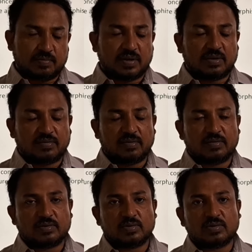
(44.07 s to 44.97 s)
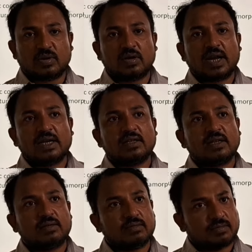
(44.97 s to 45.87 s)
But if you choose online,
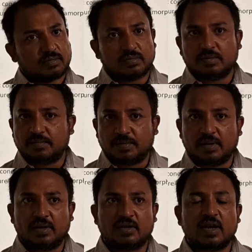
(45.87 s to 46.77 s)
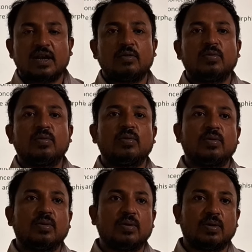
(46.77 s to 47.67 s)
then we'll try
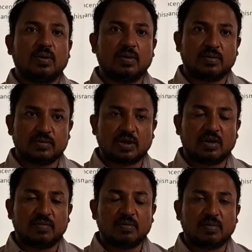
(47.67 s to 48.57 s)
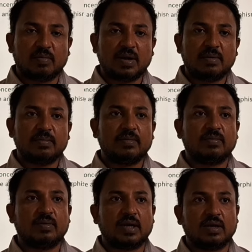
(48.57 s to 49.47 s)
to solve your problem,
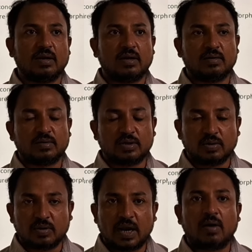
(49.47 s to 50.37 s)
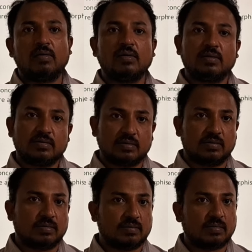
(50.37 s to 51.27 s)
then your doubt
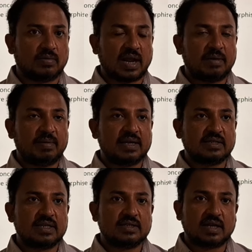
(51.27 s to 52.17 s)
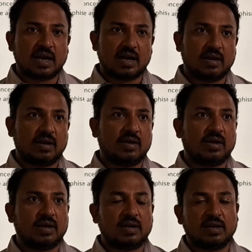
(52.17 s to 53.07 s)
through live classes. And
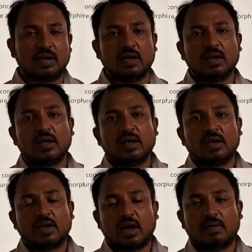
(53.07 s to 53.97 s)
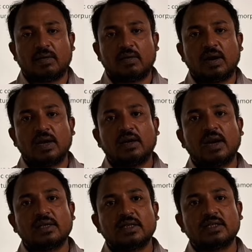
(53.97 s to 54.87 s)
in our online
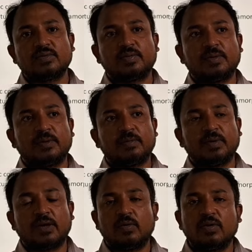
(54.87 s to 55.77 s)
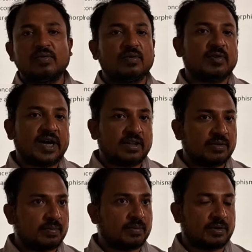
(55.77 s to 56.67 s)
classes, we don't provide
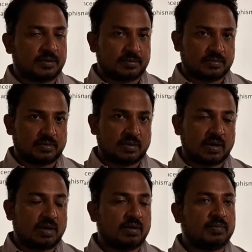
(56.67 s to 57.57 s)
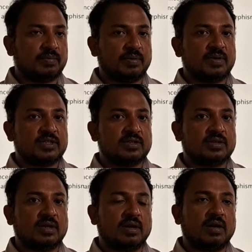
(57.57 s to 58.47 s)
the
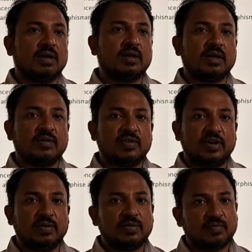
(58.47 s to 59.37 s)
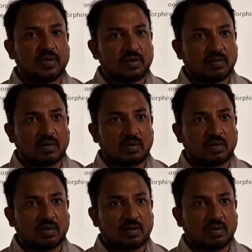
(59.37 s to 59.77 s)
previous year video. We